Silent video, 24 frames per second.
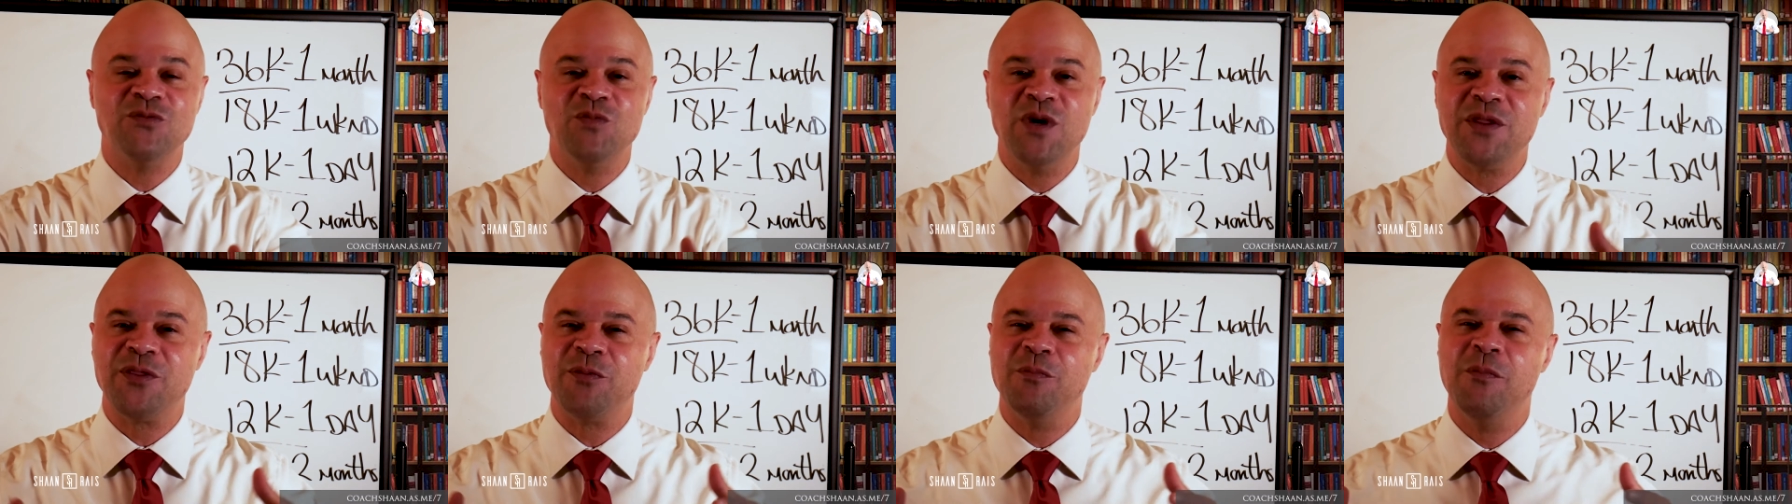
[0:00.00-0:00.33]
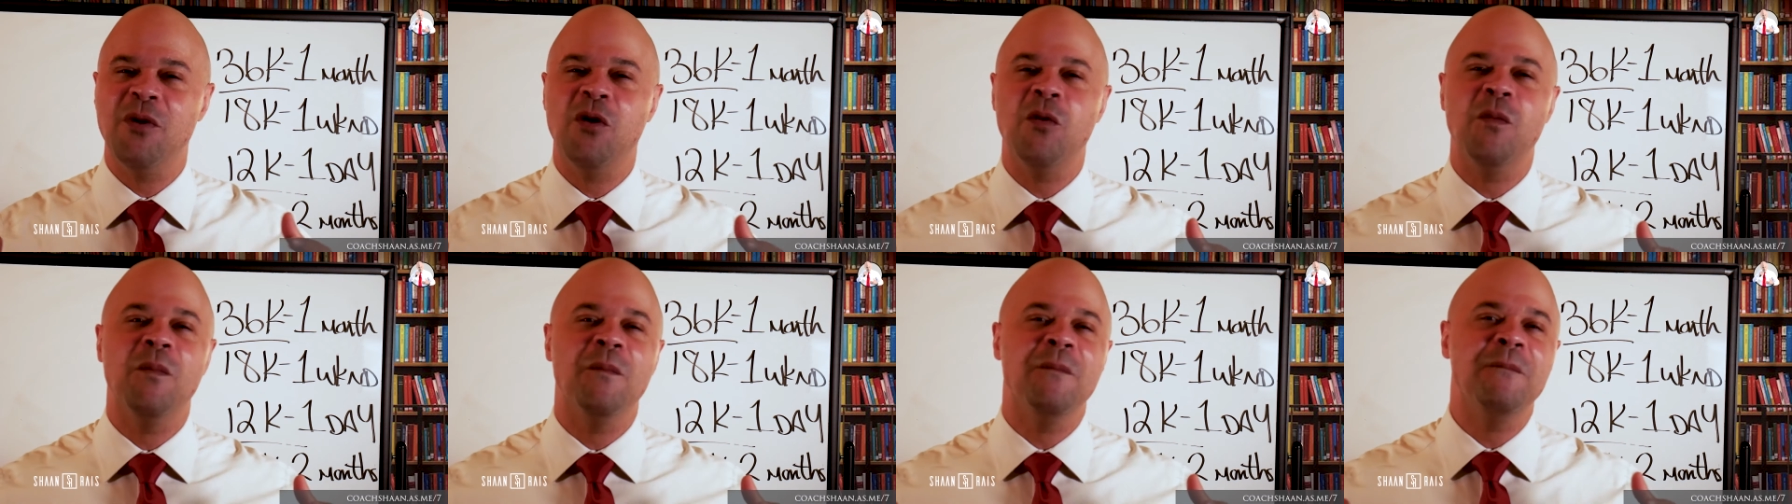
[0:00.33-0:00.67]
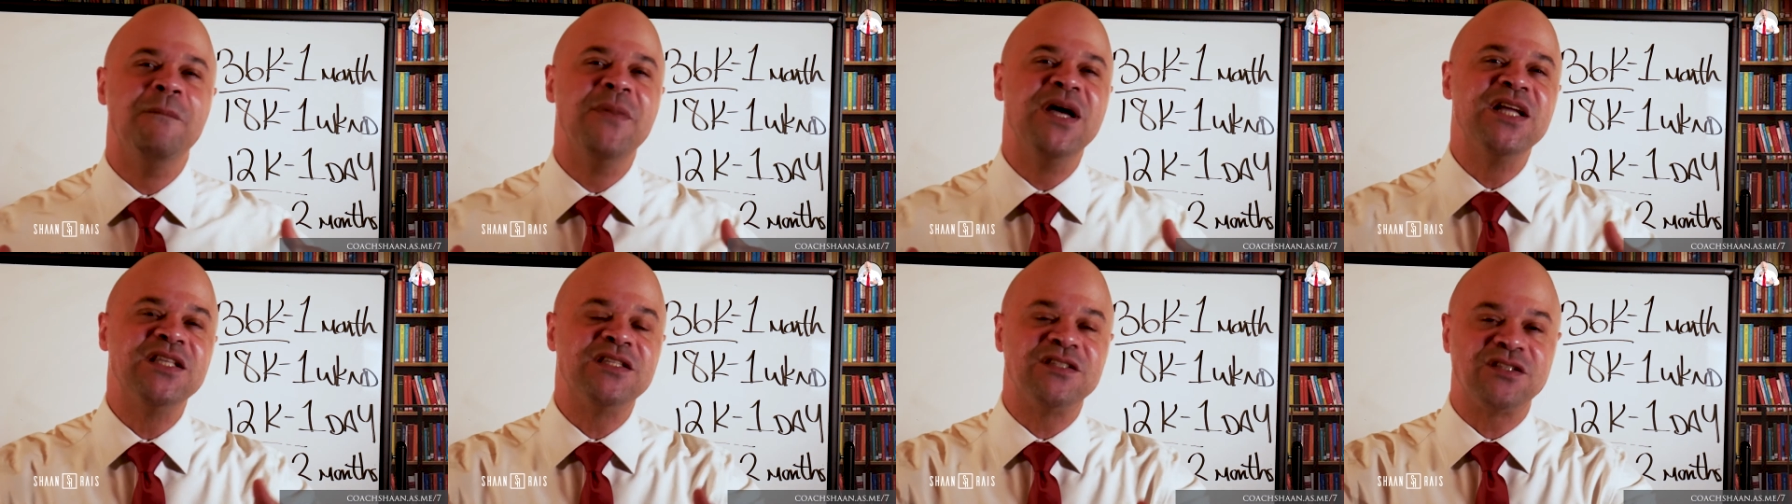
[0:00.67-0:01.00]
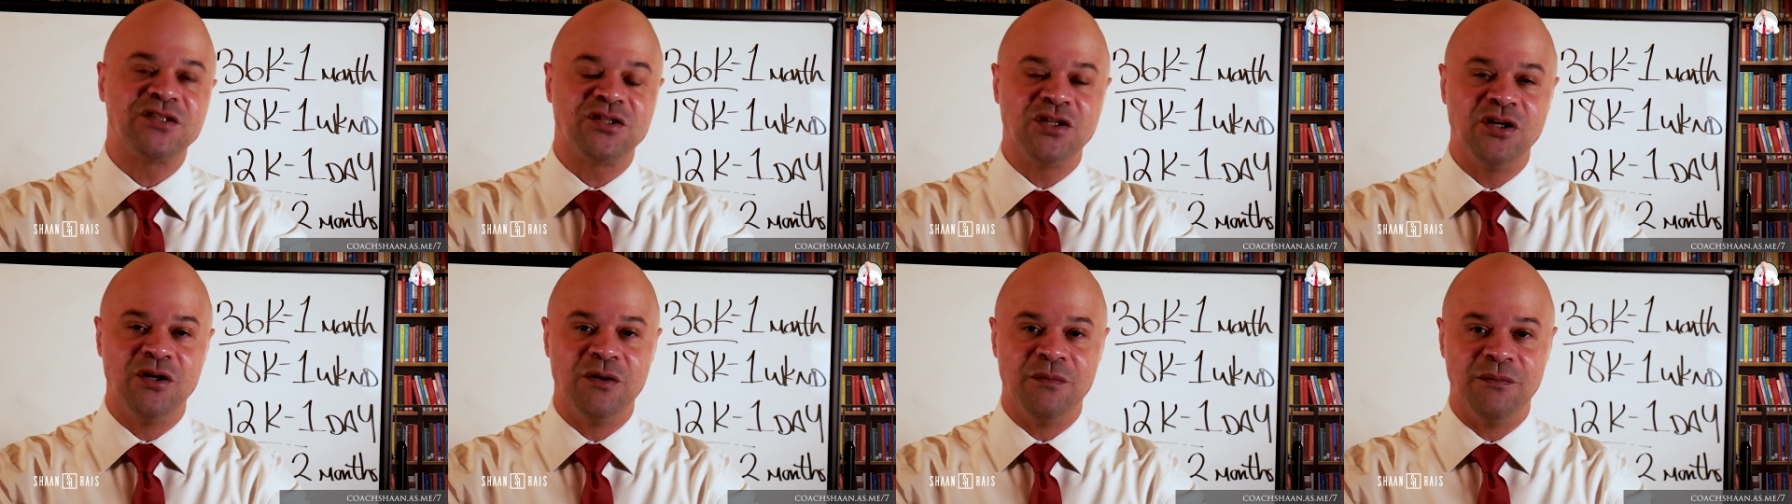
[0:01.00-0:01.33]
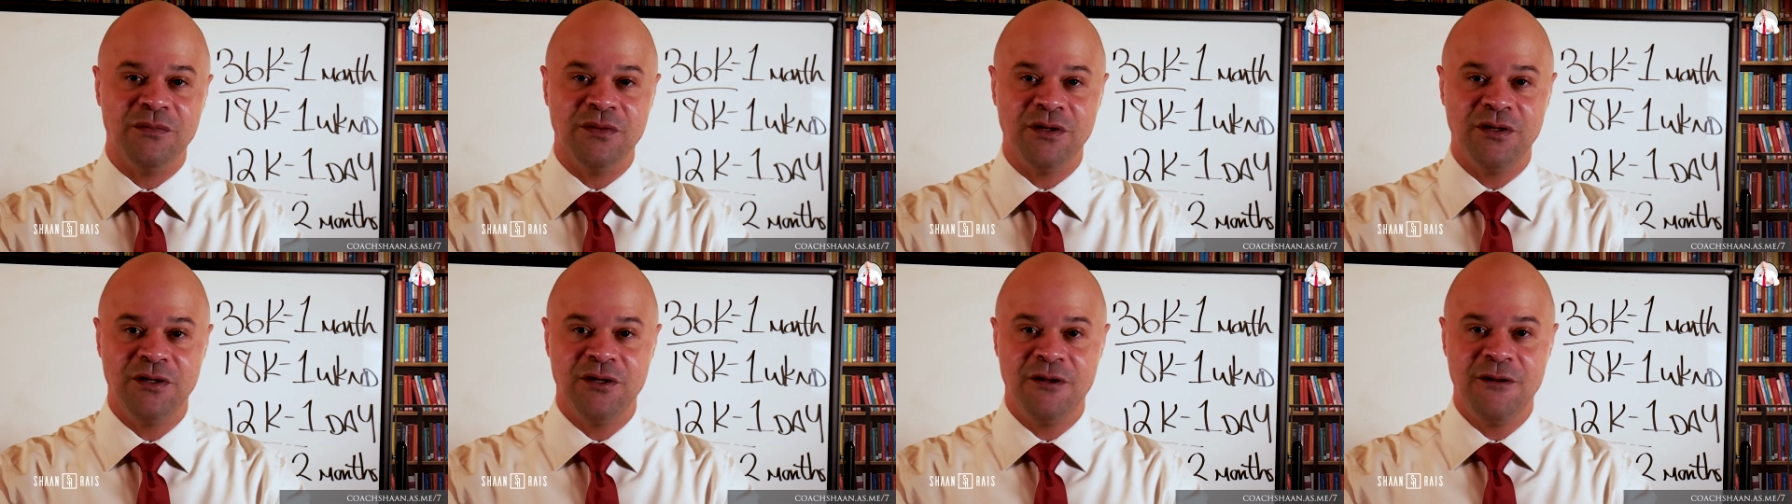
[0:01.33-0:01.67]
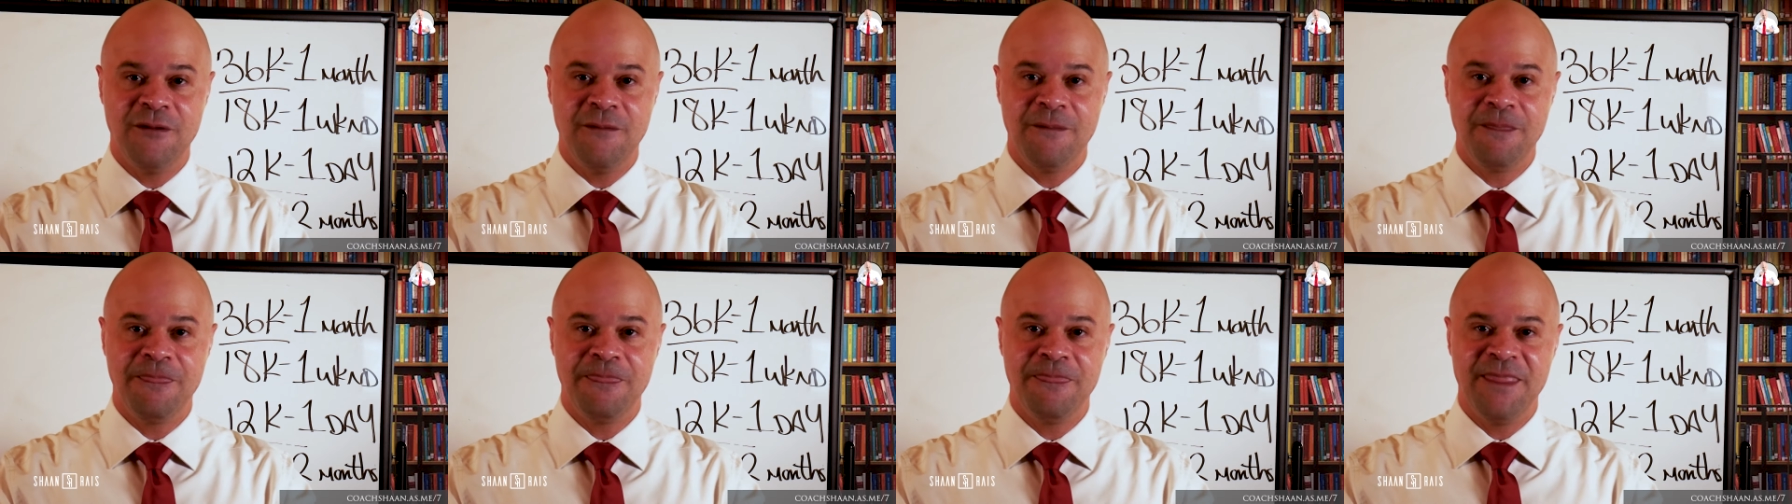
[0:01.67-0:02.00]
with momentum
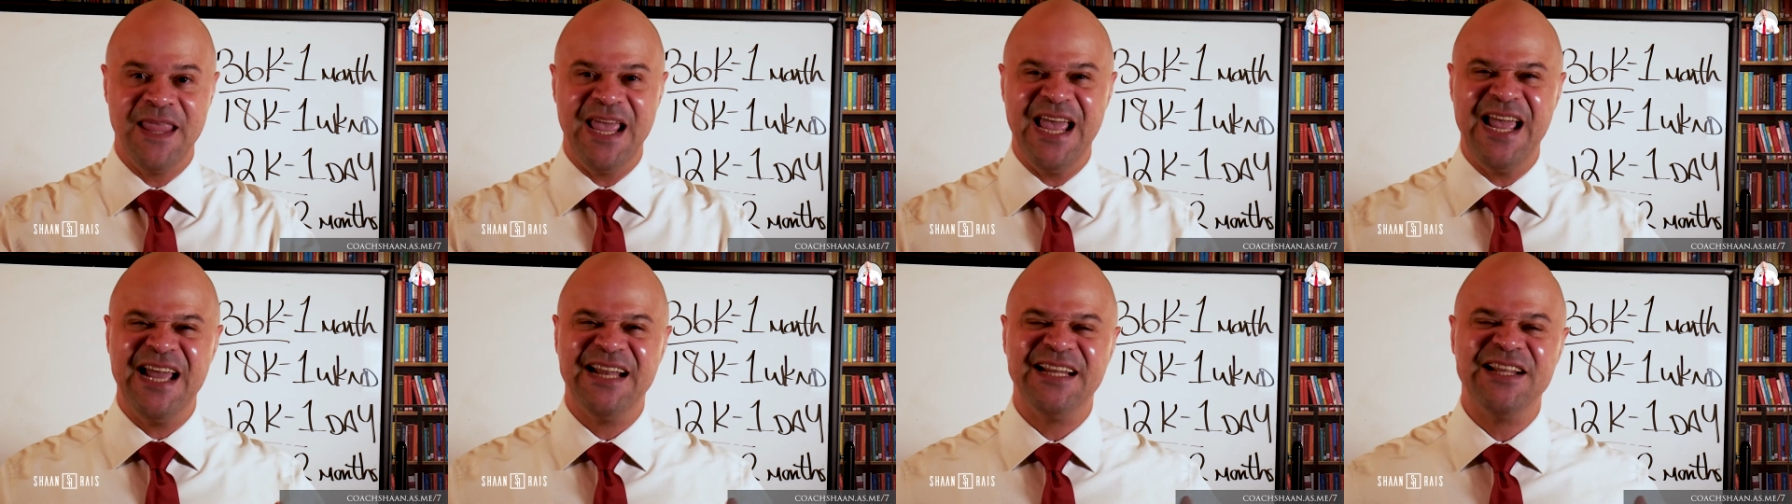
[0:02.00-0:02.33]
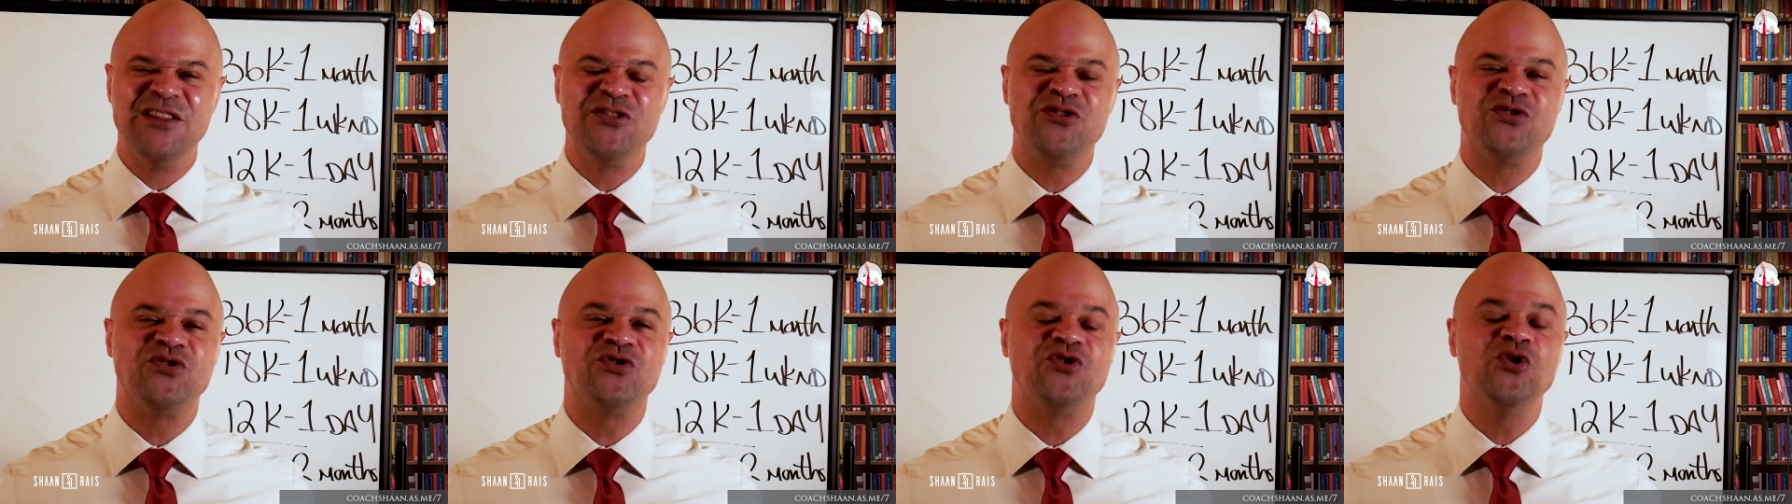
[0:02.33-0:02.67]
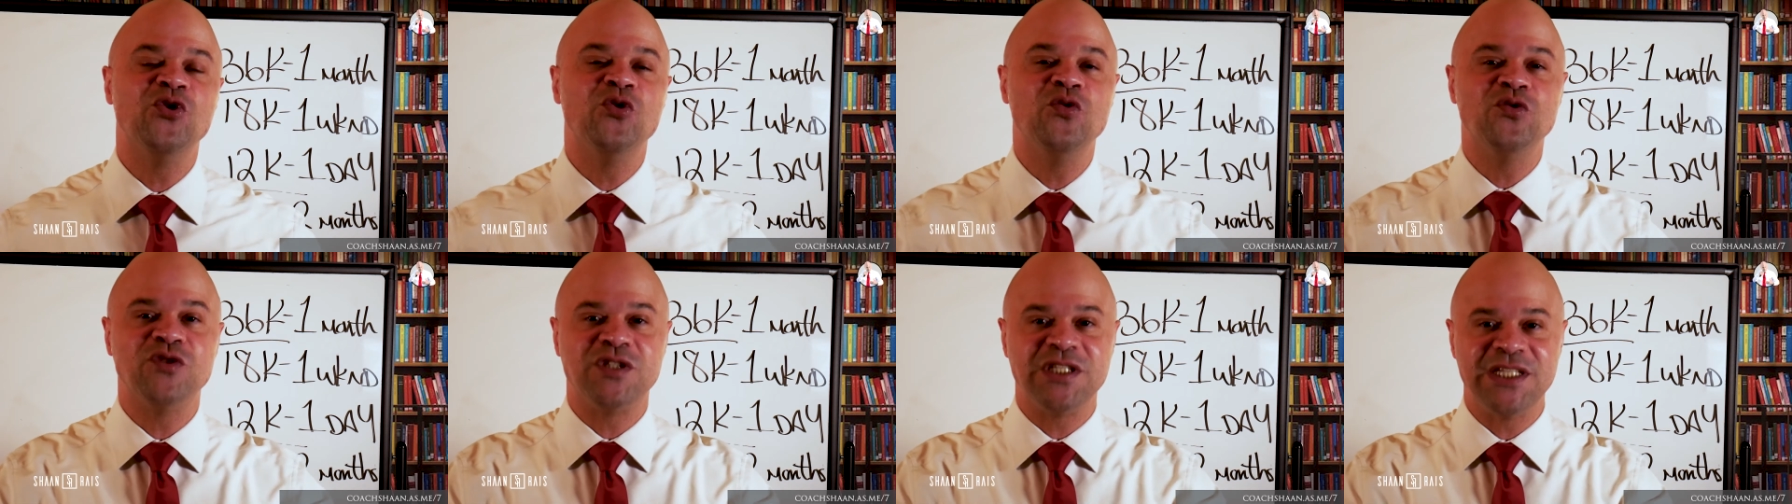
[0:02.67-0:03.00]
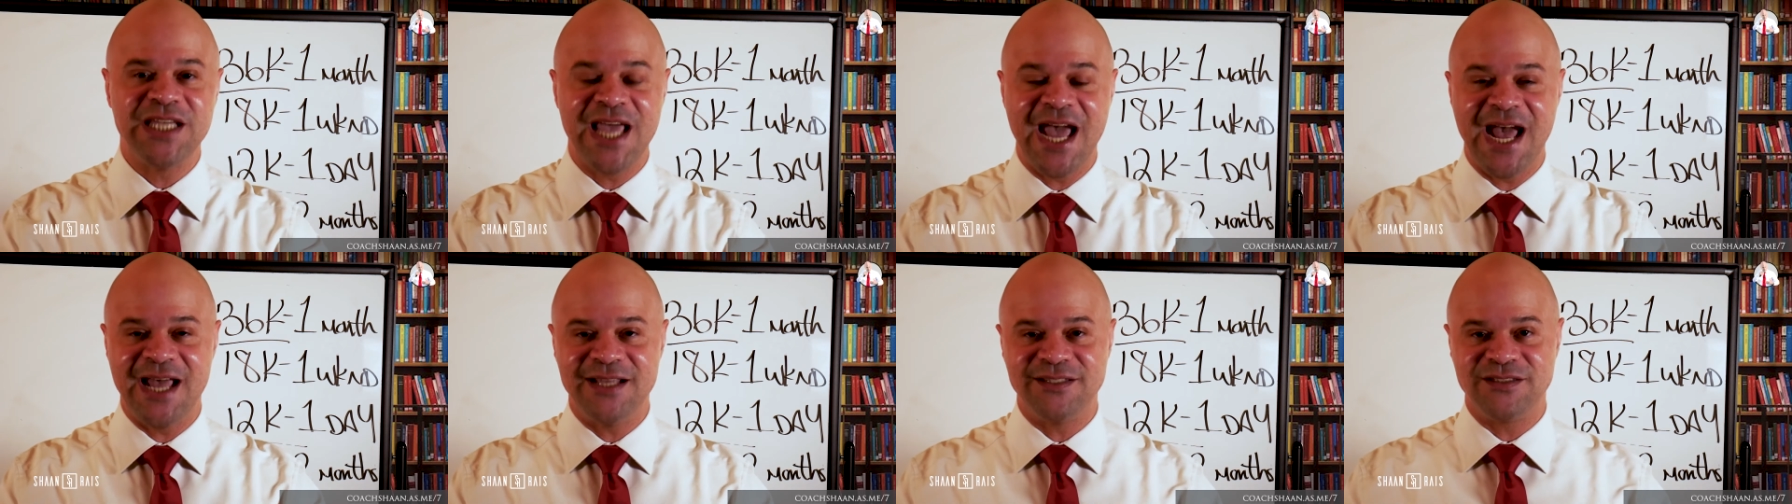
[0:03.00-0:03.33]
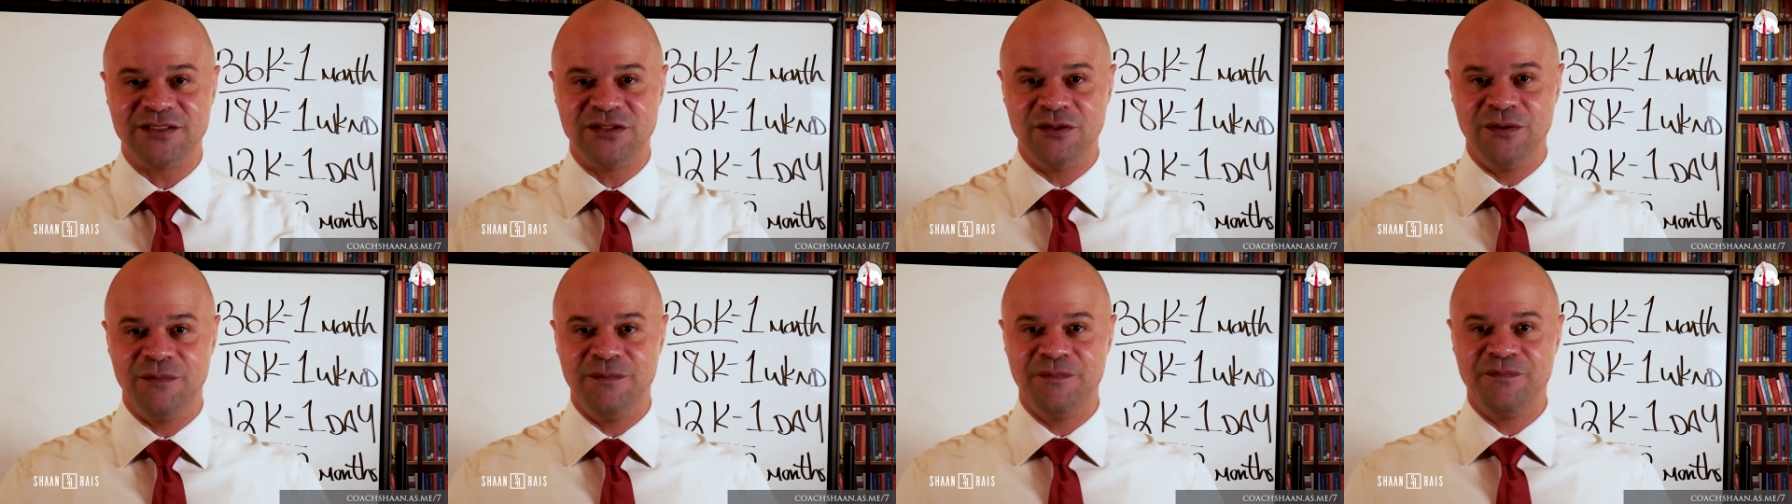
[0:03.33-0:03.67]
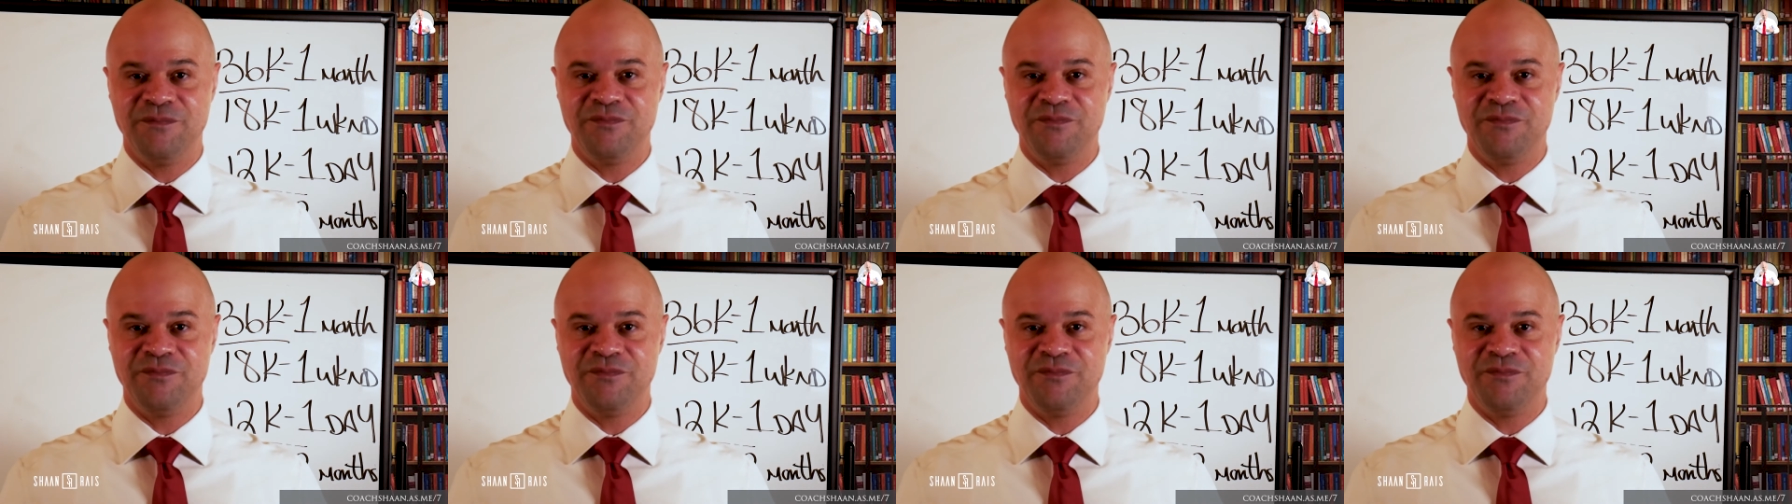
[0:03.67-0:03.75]
and enthusiasm.